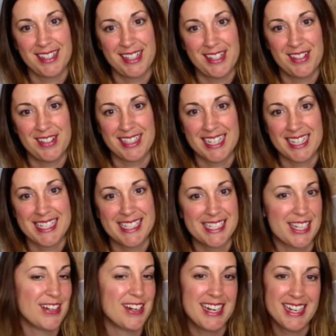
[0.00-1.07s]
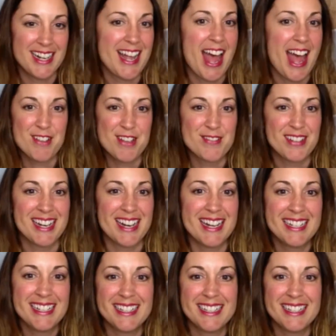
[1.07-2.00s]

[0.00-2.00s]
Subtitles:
even considering having me on,